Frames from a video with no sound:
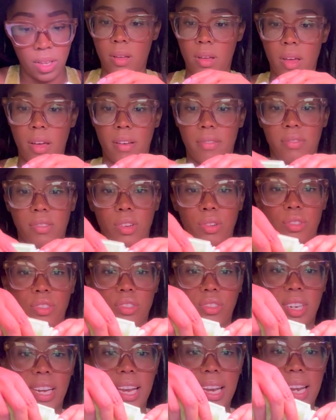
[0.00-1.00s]
of
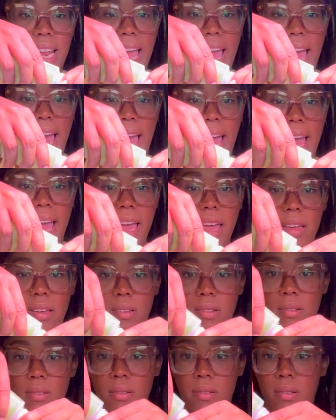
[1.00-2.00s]
nutrient A,
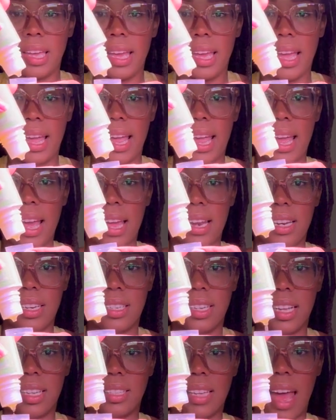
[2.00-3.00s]
and it
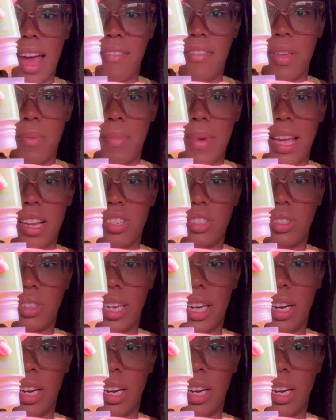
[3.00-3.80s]
does have the measuring